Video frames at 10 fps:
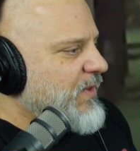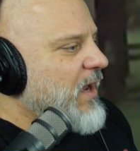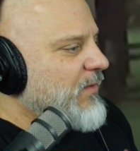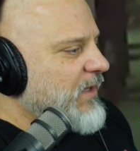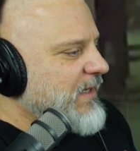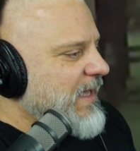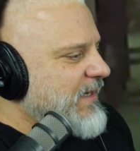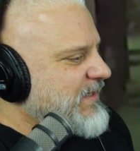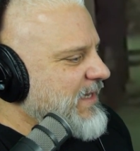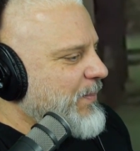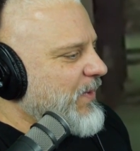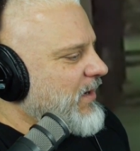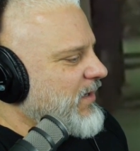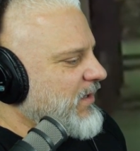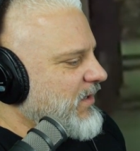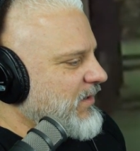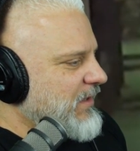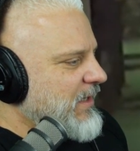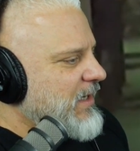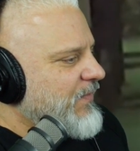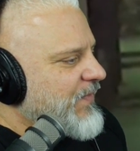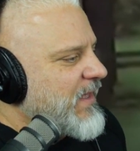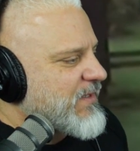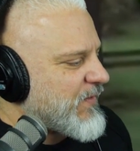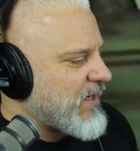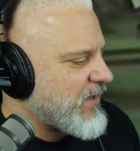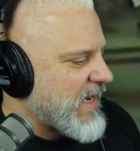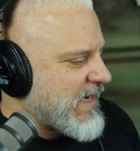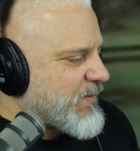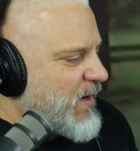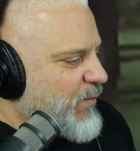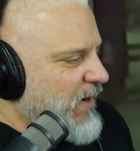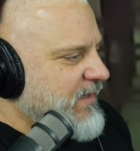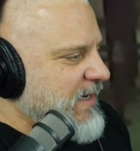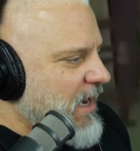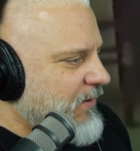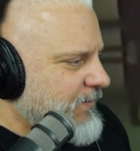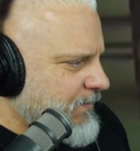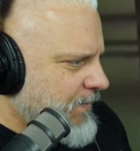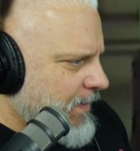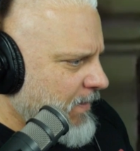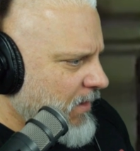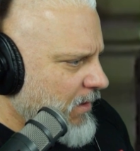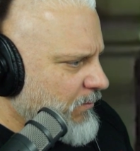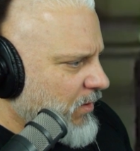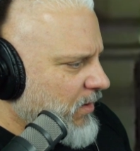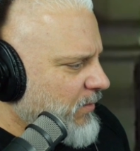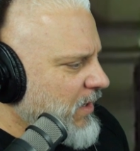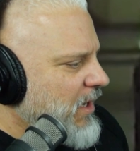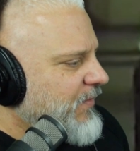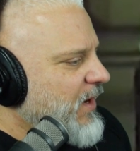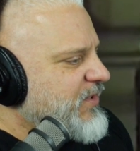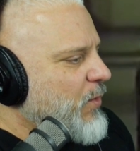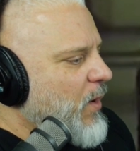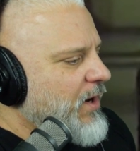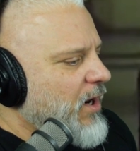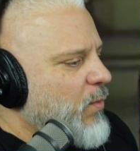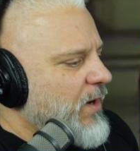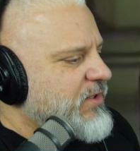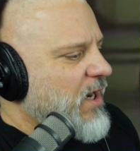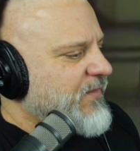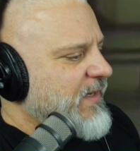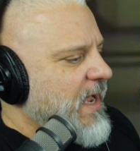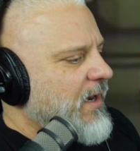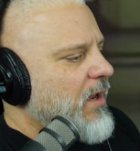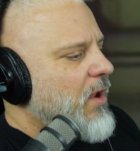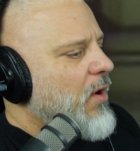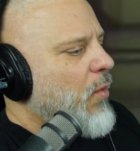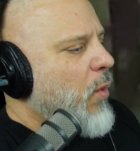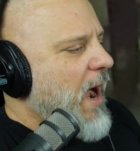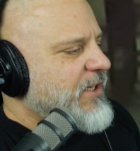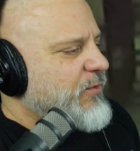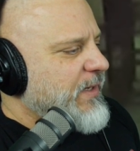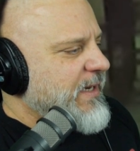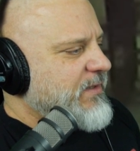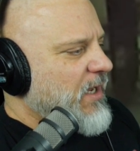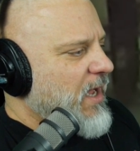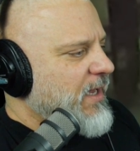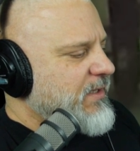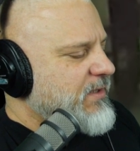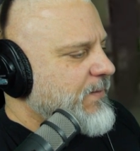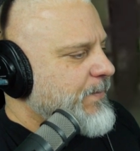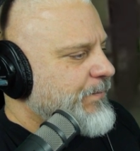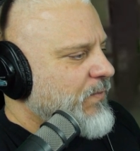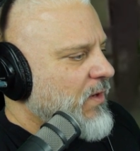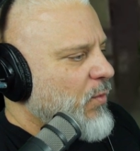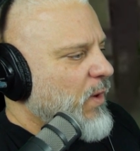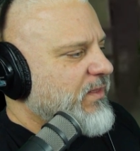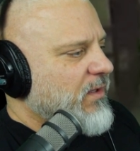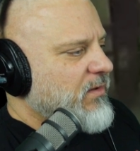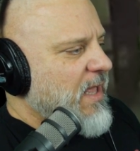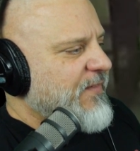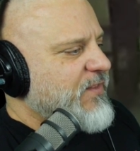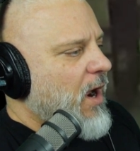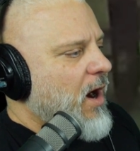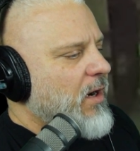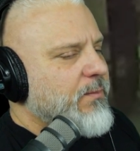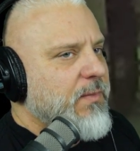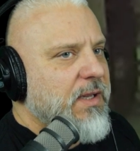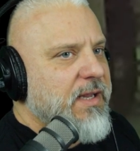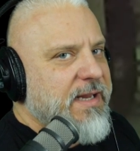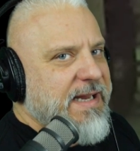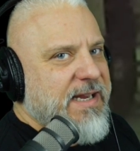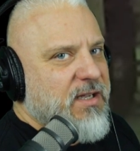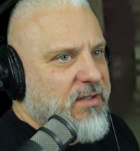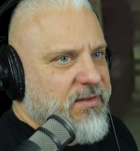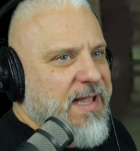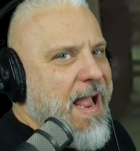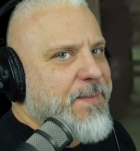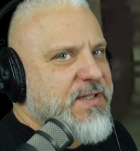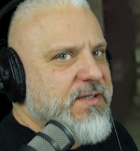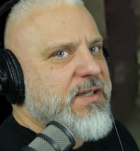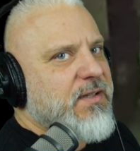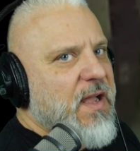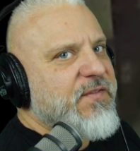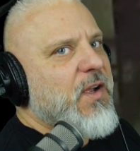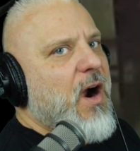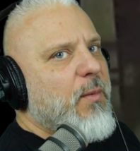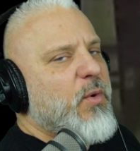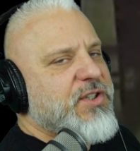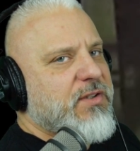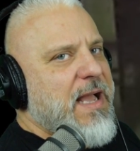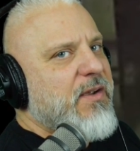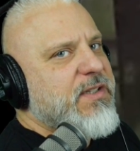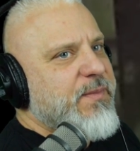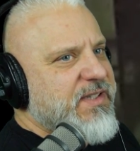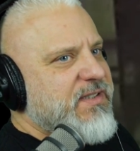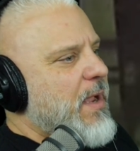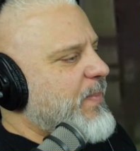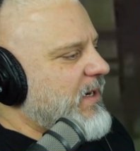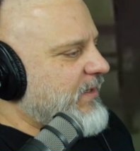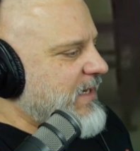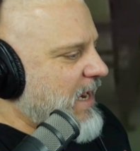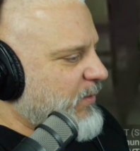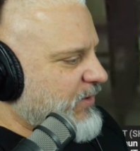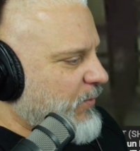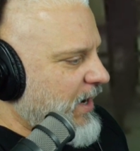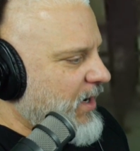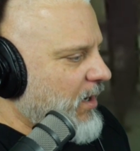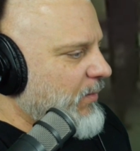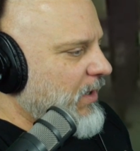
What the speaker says: Look at that. Step. This video, you guys better break down. Boom. There's the one hard, one soft again. Watch what he does with the left arm, he collapses the left arm, which allows him to step in and attack with the right arm.